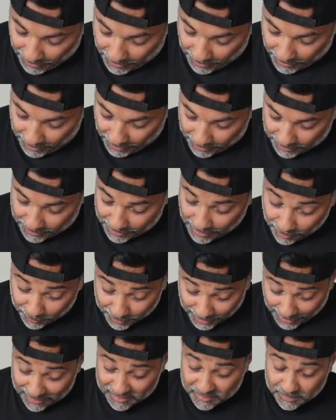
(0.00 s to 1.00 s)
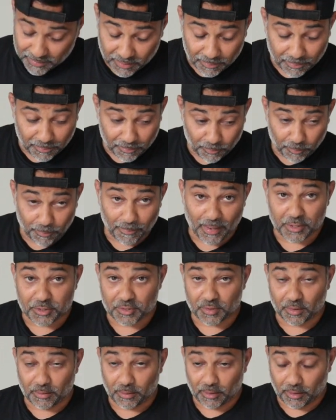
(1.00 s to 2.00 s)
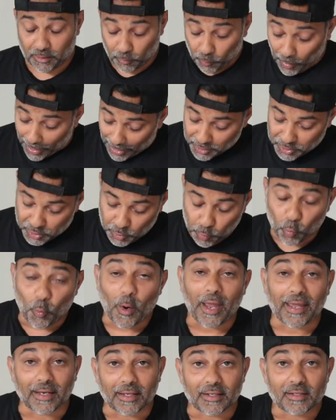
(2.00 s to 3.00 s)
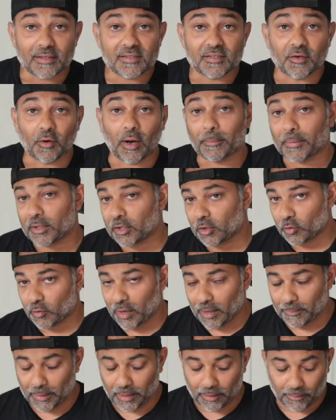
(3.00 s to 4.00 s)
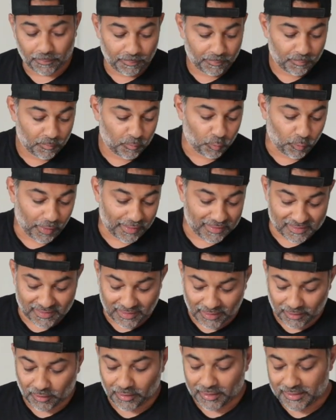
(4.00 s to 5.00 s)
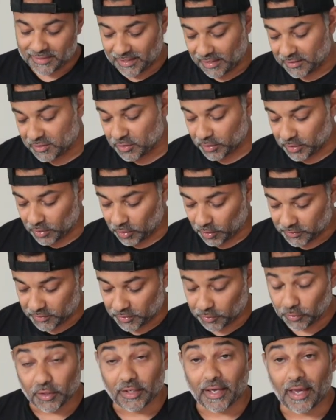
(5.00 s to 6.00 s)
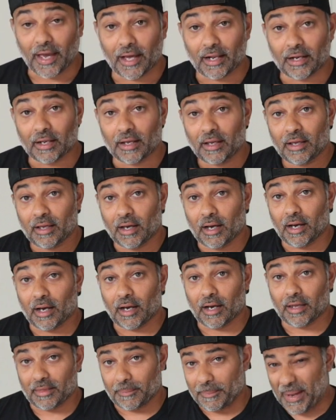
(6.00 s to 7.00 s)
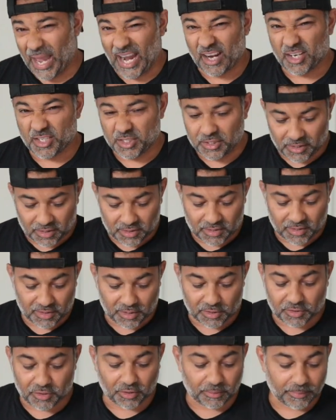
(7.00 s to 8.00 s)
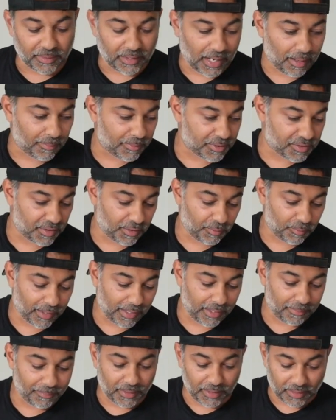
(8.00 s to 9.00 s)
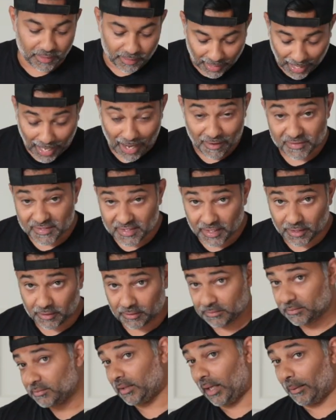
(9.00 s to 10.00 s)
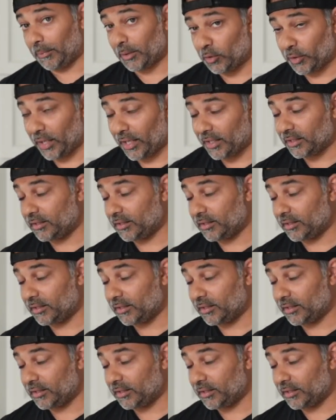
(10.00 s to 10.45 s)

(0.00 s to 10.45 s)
And now it asks me to measure, actually weigh it. So I'm gonna go grab my weight scale. It says you can also look at the packaging to determine how much they weigh, but I have a scale, I'm gonna go get